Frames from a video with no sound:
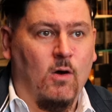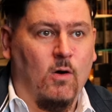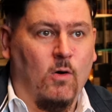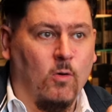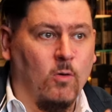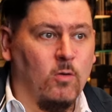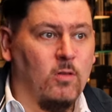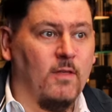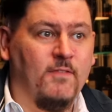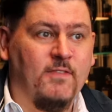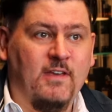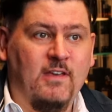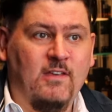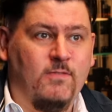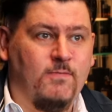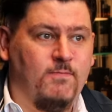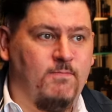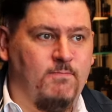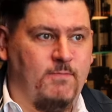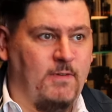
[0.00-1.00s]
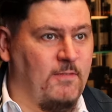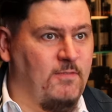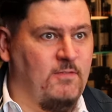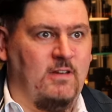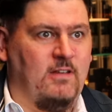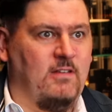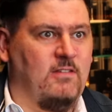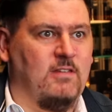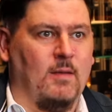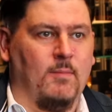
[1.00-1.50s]
all of these
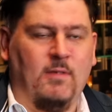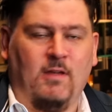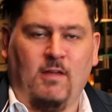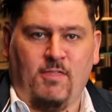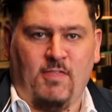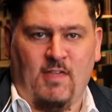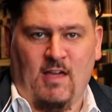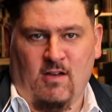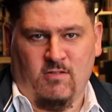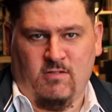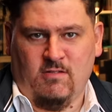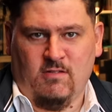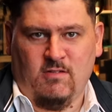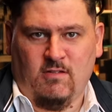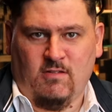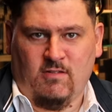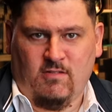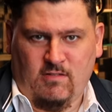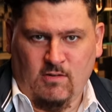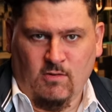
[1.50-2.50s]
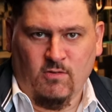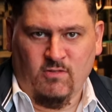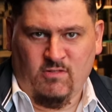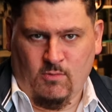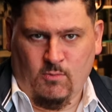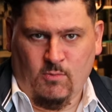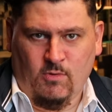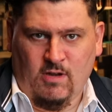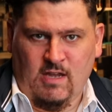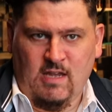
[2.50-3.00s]
50 something thousand stills
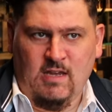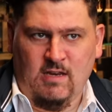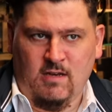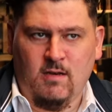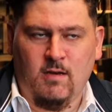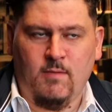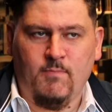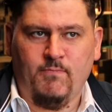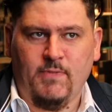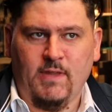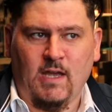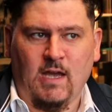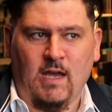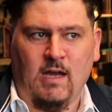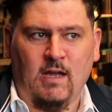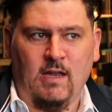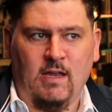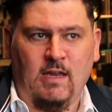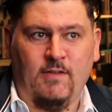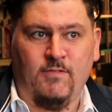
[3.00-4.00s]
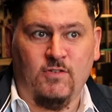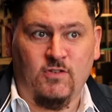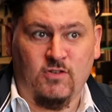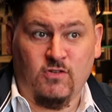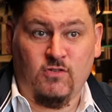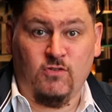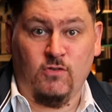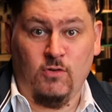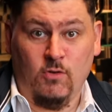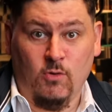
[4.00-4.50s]
that were in uh, even
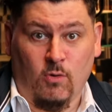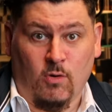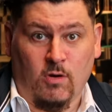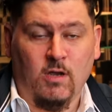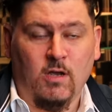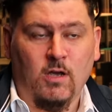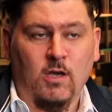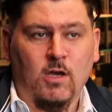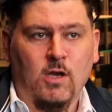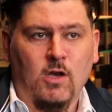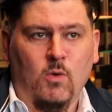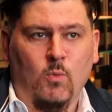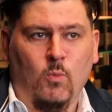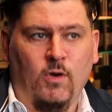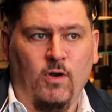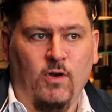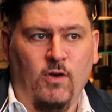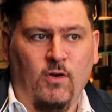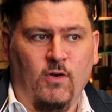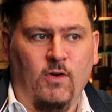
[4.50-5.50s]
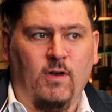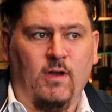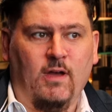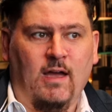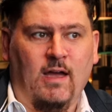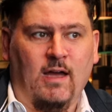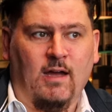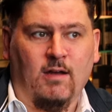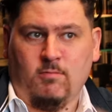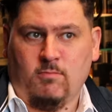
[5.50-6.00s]
just New York were
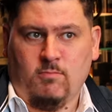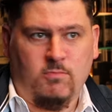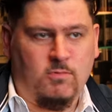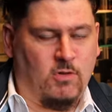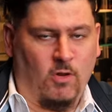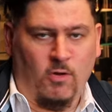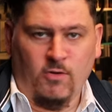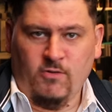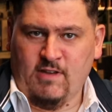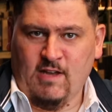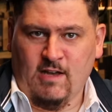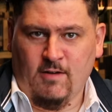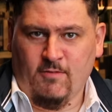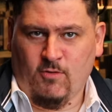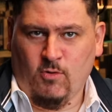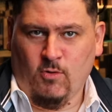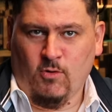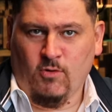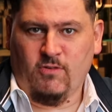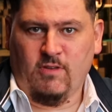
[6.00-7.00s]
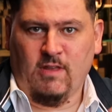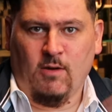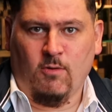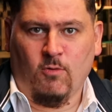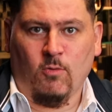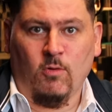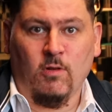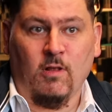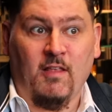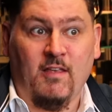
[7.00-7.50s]
uh, closed down, of course. They were
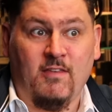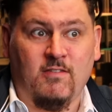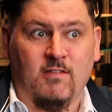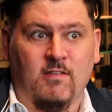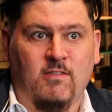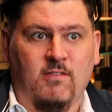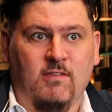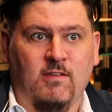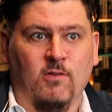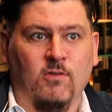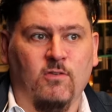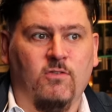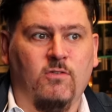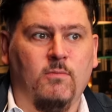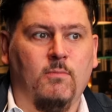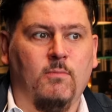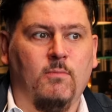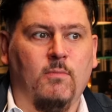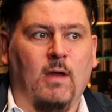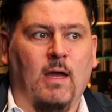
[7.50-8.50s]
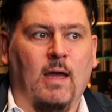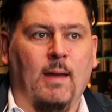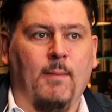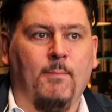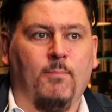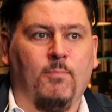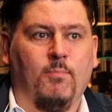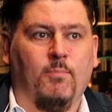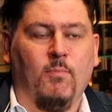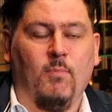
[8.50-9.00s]
all illicit stills um,